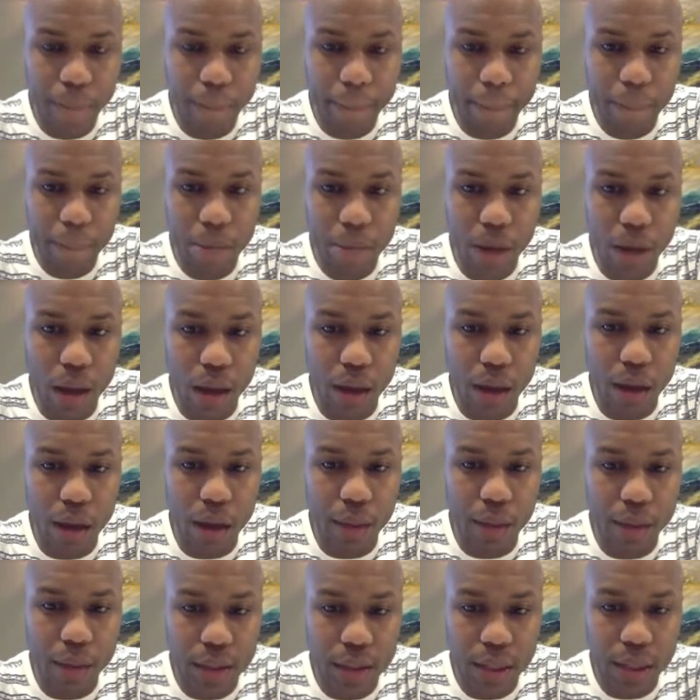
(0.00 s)
it's
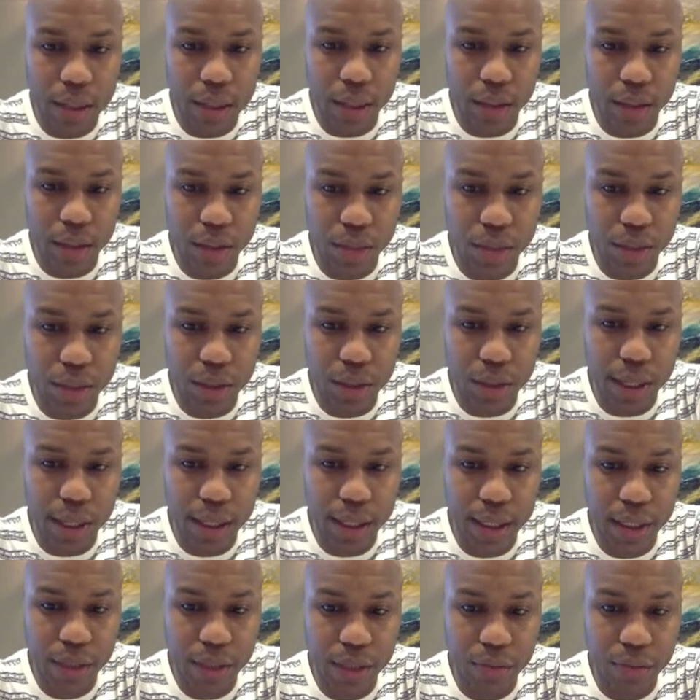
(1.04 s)
not so much that I needed to
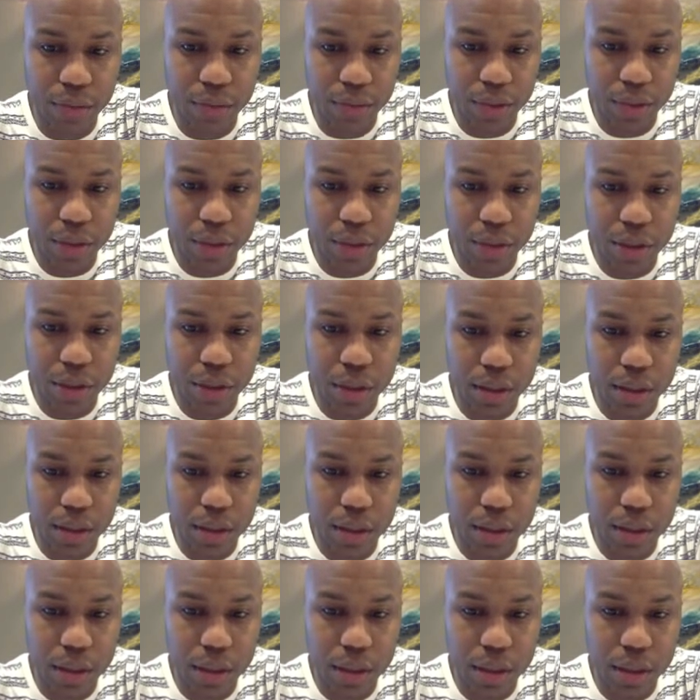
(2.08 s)
reverse it.
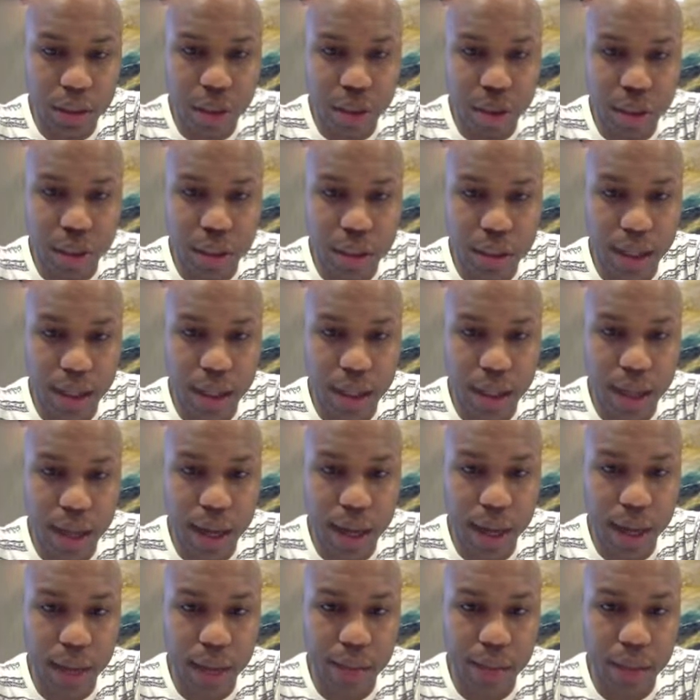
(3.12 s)
It's just that I am in a